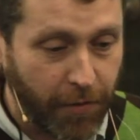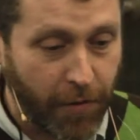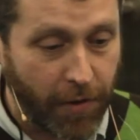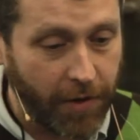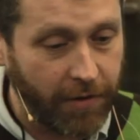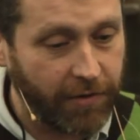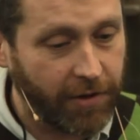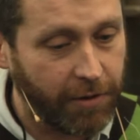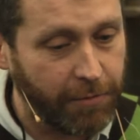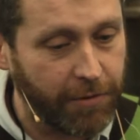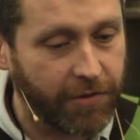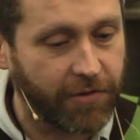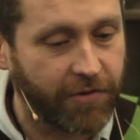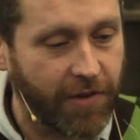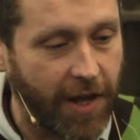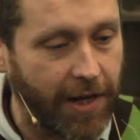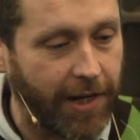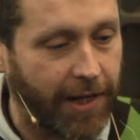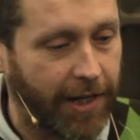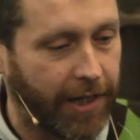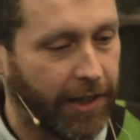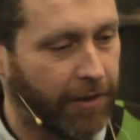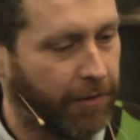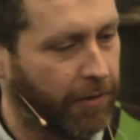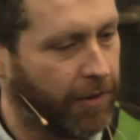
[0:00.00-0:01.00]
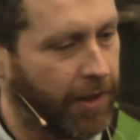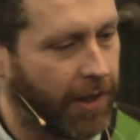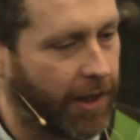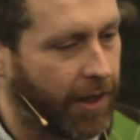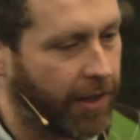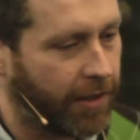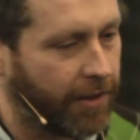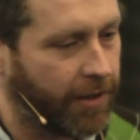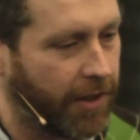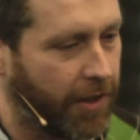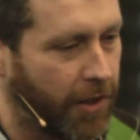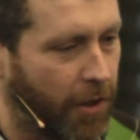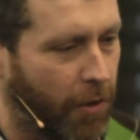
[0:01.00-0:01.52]
the things he was selling,
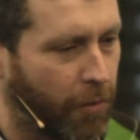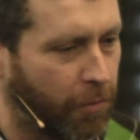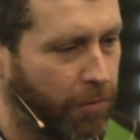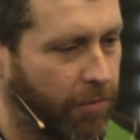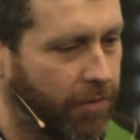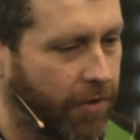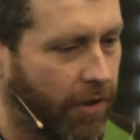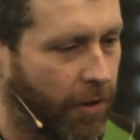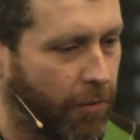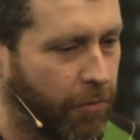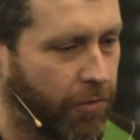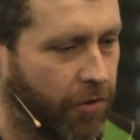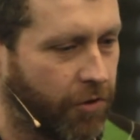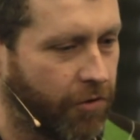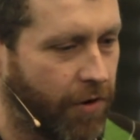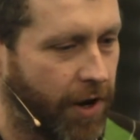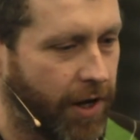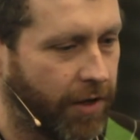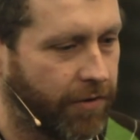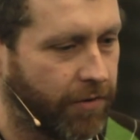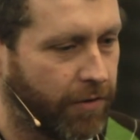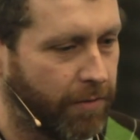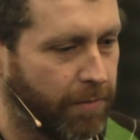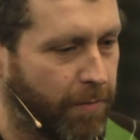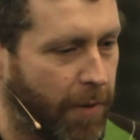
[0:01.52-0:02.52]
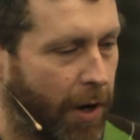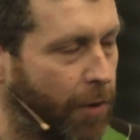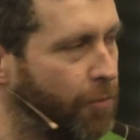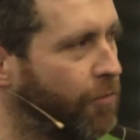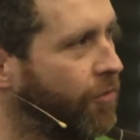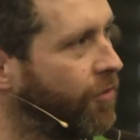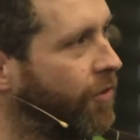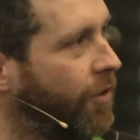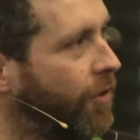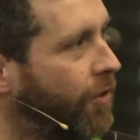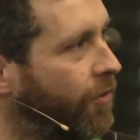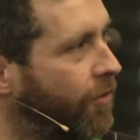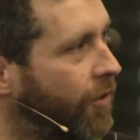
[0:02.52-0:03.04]
old tricks and
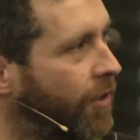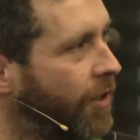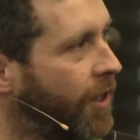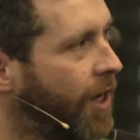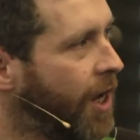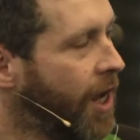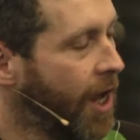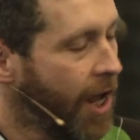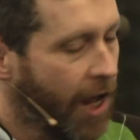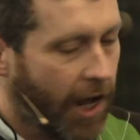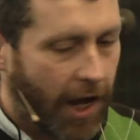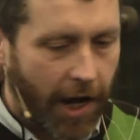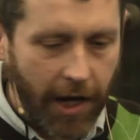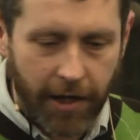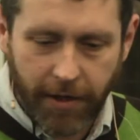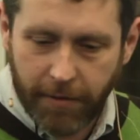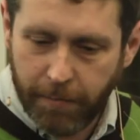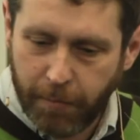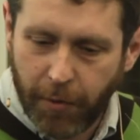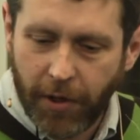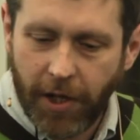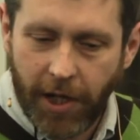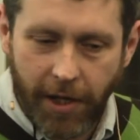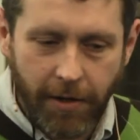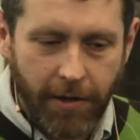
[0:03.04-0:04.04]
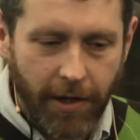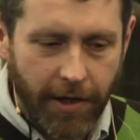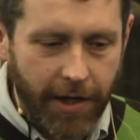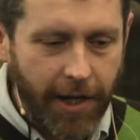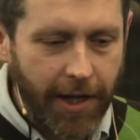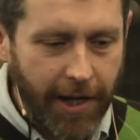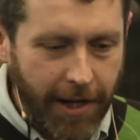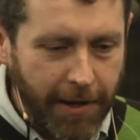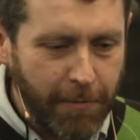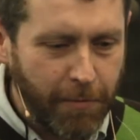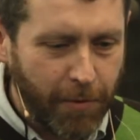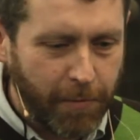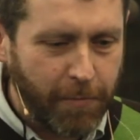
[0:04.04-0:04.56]
posters, but
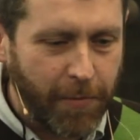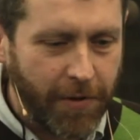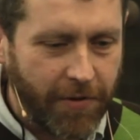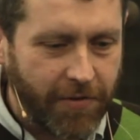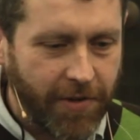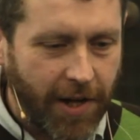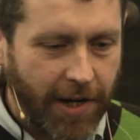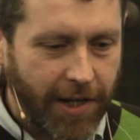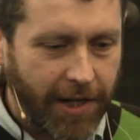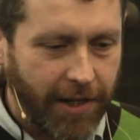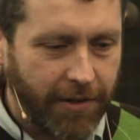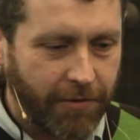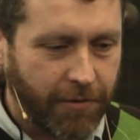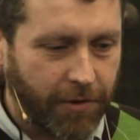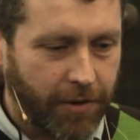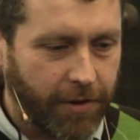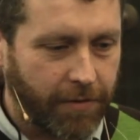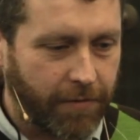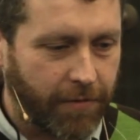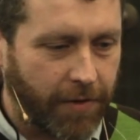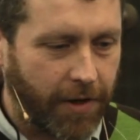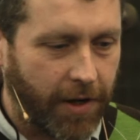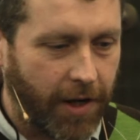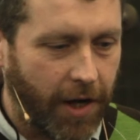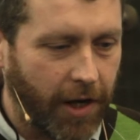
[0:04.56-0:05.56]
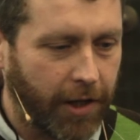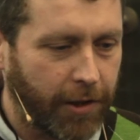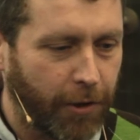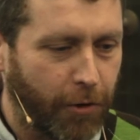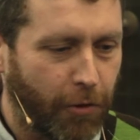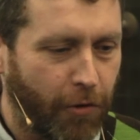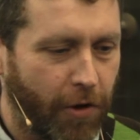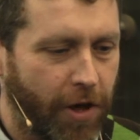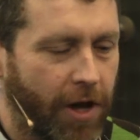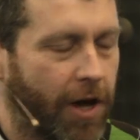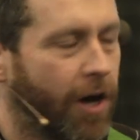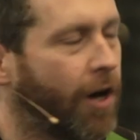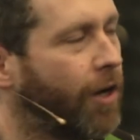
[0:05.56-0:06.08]
he would be selling sort of a
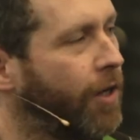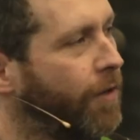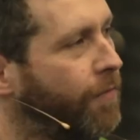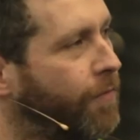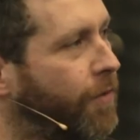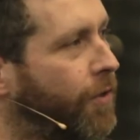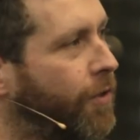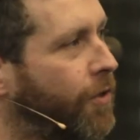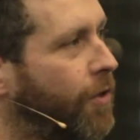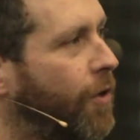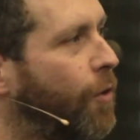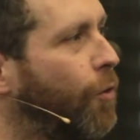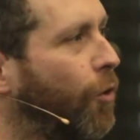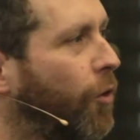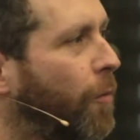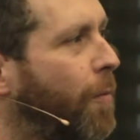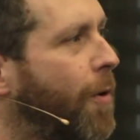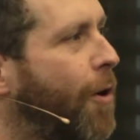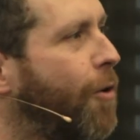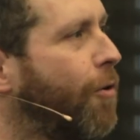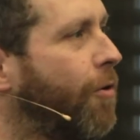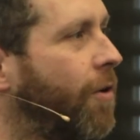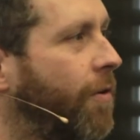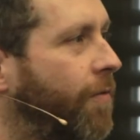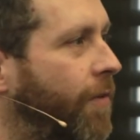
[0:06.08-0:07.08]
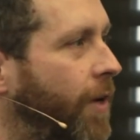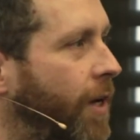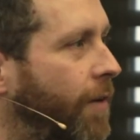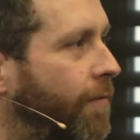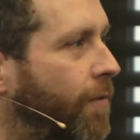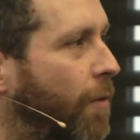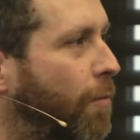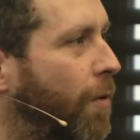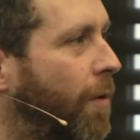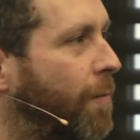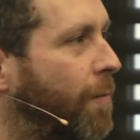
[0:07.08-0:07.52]
Gloria Hunniford autobiography for